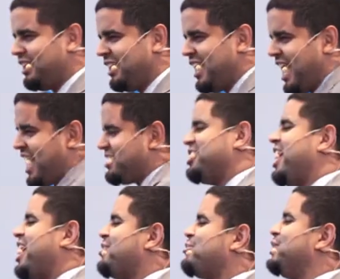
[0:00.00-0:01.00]
me. Has
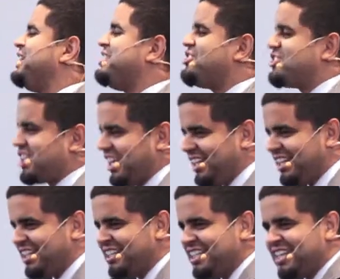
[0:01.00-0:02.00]
God really
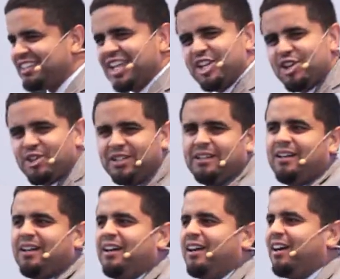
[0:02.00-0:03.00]
said that you're,
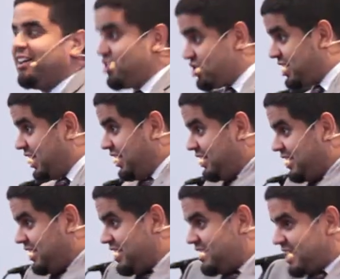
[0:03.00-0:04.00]
you see that?
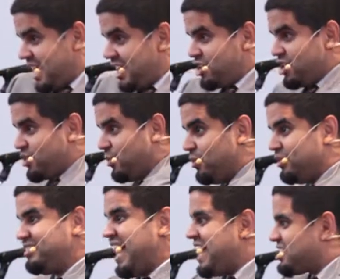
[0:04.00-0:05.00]
He's kind of just
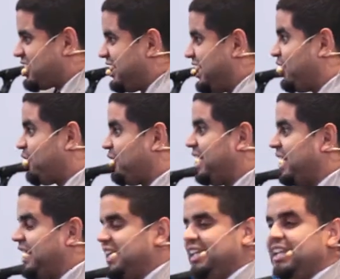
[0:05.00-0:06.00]
dazzling her
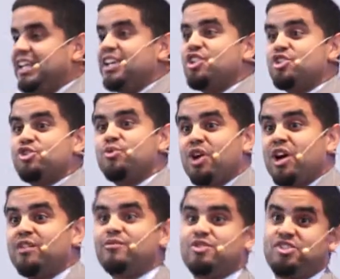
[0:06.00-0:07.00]
into
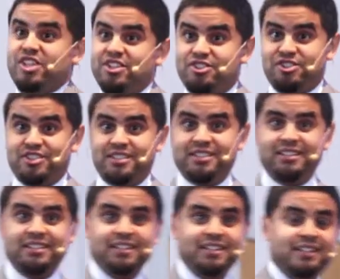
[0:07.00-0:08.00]
conversation.
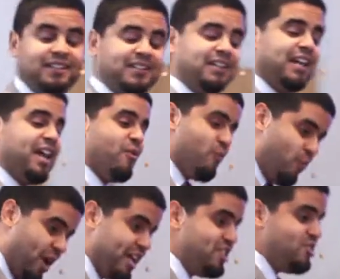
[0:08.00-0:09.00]

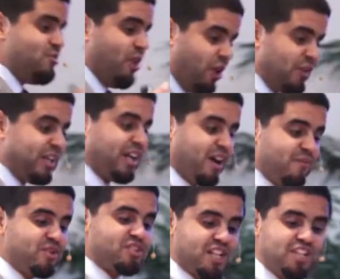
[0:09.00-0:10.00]
And when you are in
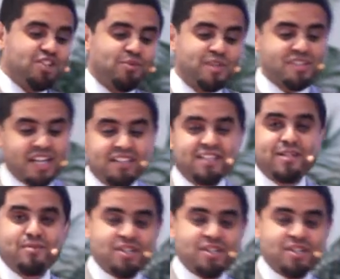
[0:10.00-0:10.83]
conversation with Satan